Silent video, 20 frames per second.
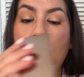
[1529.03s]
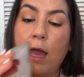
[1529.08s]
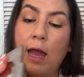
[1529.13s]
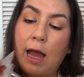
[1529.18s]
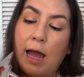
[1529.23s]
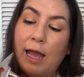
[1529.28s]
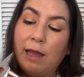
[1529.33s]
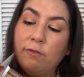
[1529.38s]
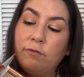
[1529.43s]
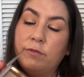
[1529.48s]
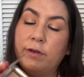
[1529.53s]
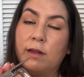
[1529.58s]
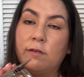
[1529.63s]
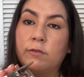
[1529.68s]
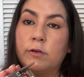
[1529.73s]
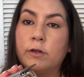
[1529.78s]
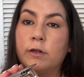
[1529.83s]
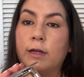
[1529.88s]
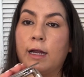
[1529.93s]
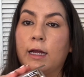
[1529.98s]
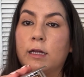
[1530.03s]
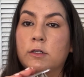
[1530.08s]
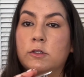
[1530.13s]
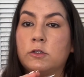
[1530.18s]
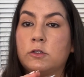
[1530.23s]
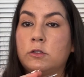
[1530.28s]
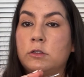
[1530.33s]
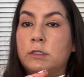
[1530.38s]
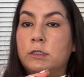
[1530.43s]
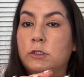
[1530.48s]
I've never
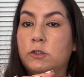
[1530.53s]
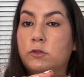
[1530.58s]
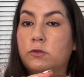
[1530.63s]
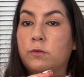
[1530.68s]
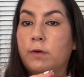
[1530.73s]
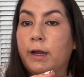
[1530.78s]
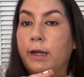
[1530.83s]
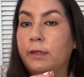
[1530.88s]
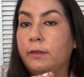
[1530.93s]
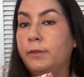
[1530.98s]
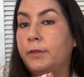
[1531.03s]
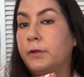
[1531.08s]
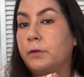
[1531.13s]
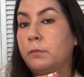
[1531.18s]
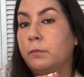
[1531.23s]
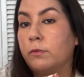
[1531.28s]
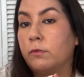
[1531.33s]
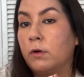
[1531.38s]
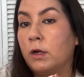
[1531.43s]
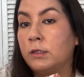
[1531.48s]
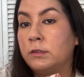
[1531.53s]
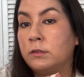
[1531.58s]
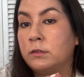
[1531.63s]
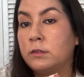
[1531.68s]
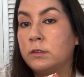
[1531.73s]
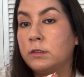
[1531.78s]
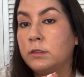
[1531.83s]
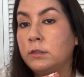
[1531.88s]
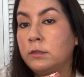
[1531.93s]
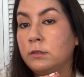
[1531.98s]
actually tried their
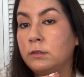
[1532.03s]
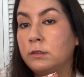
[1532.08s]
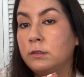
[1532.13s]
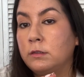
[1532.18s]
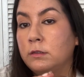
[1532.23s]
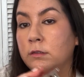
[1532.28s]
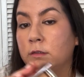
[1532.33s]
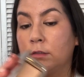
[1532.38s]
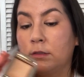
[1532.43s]
bronzers,